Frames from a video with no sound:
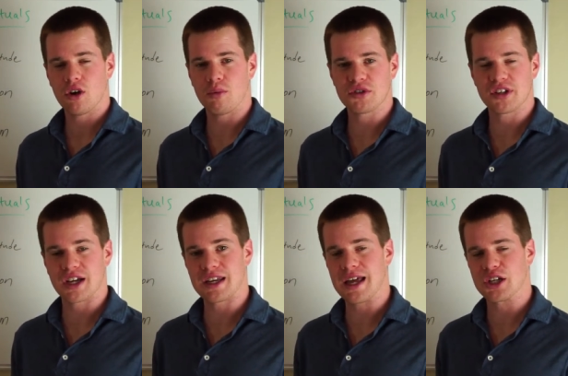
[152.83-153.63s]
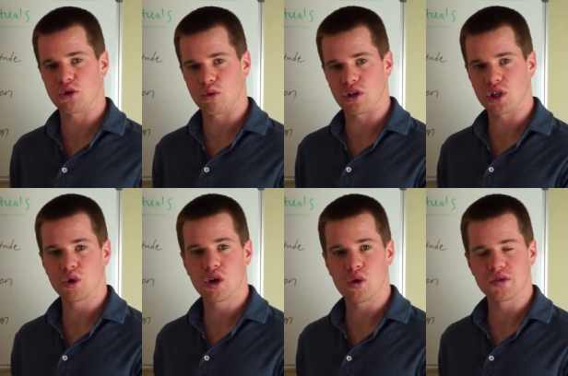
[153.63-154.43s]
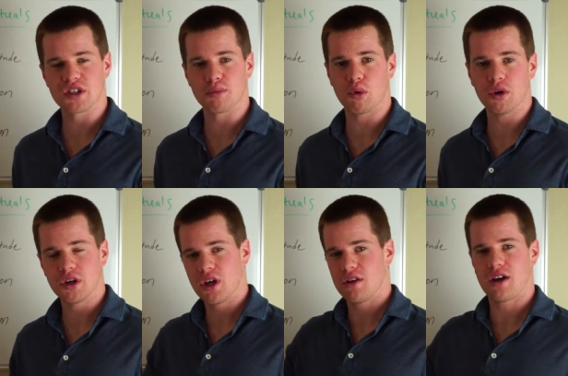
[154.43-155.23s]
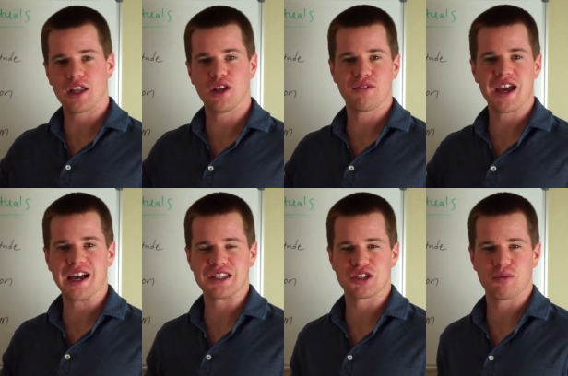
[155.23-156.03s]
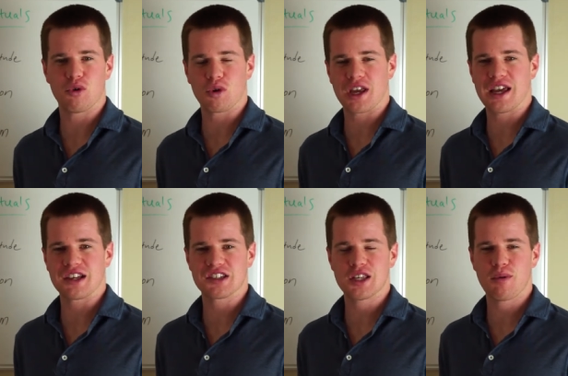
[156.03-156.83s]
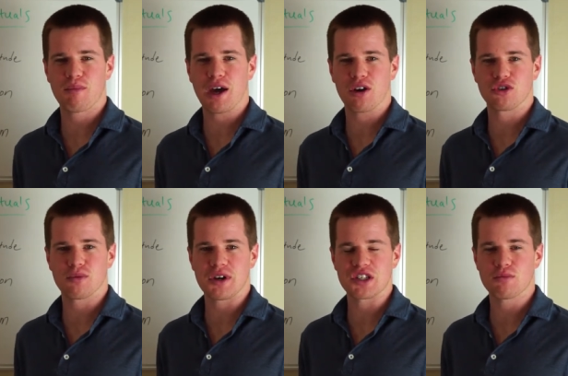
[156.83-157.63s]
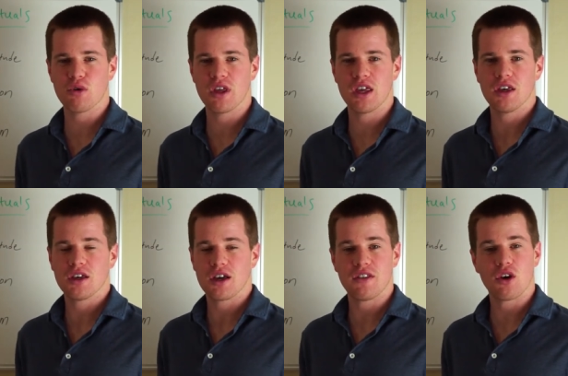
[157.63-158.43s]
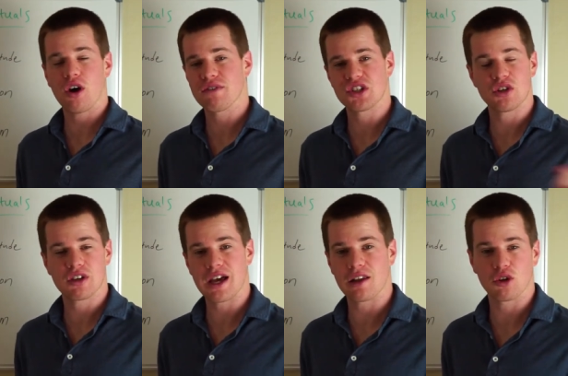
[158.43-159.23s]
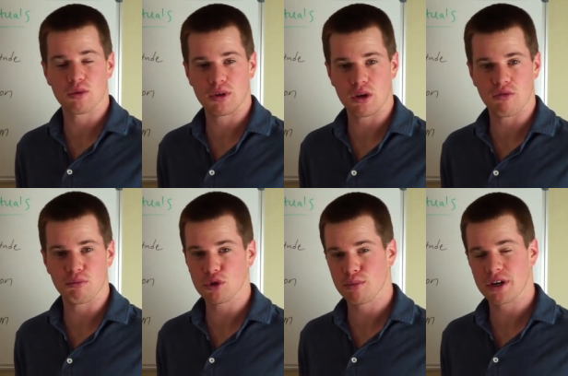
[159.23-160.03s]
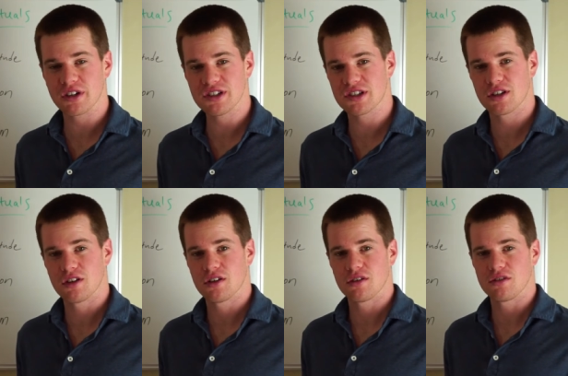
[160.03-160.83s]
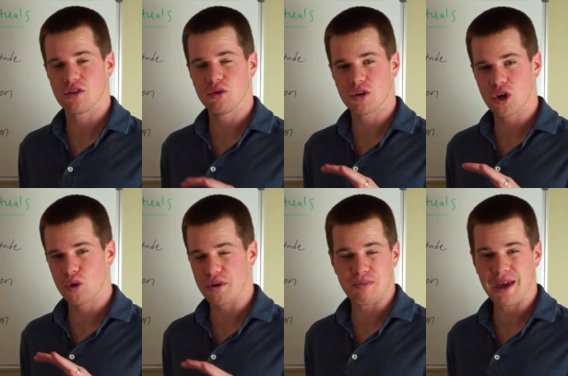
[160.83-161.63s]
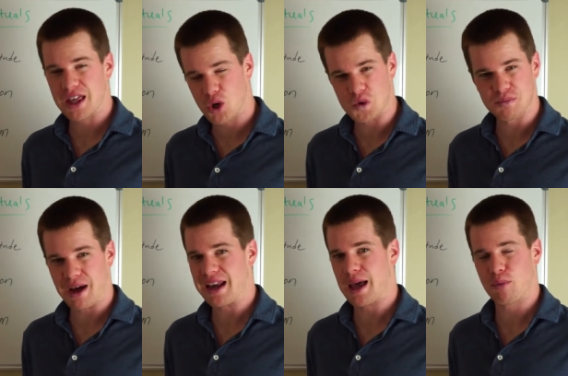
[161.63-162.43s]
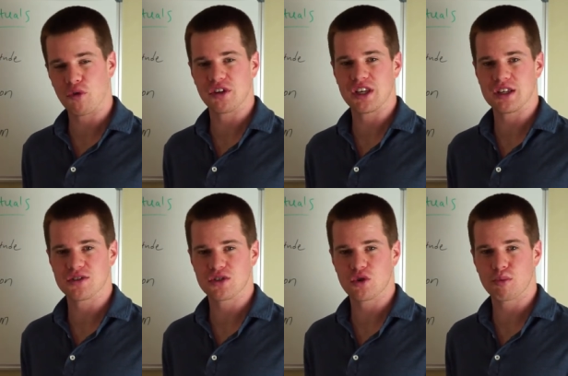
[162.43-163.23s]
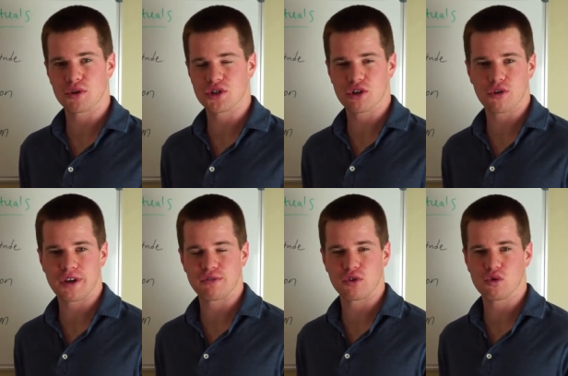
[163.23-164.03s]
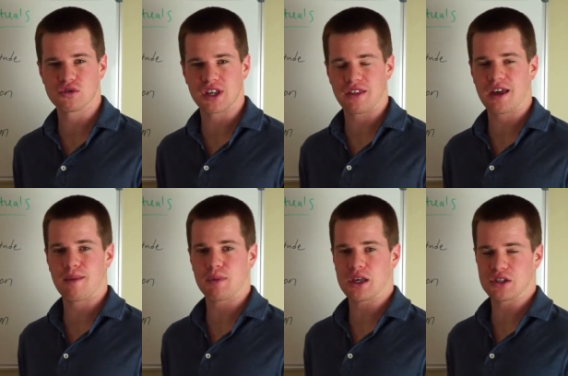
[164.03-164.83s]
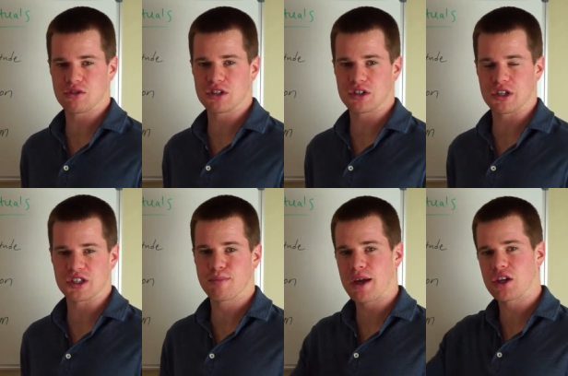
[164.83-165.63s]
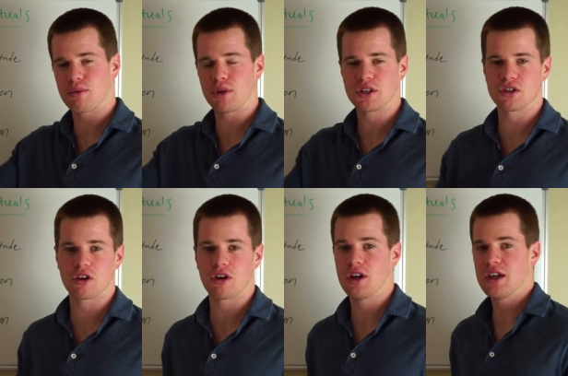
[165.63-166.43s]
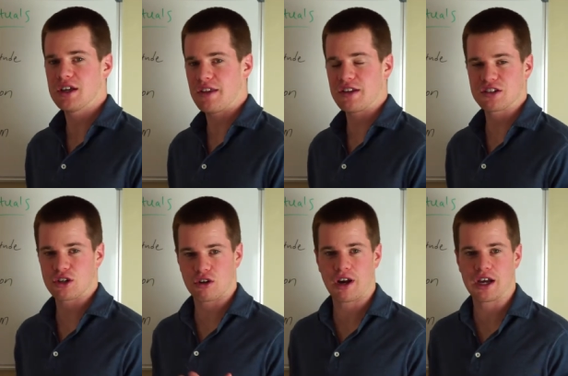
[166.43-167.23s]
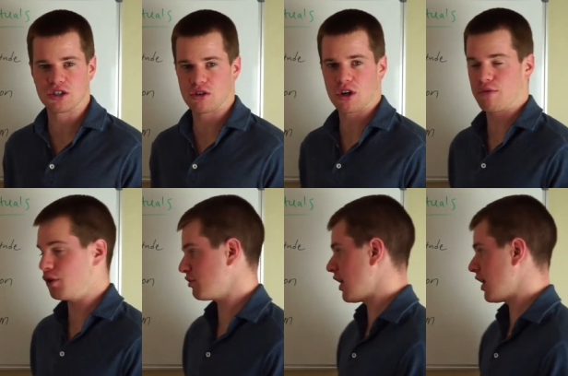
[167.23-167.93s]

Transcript: almost like a natural glucose support. I love to add some organic cinnamon powder to my smoothie. And then obviously you can add a little bit of blueberries. Don't go with mangoes, pineapples, any super sugary fruits like that, because you're just going to spike your blood sugar and then it's going to crash and you're going to feel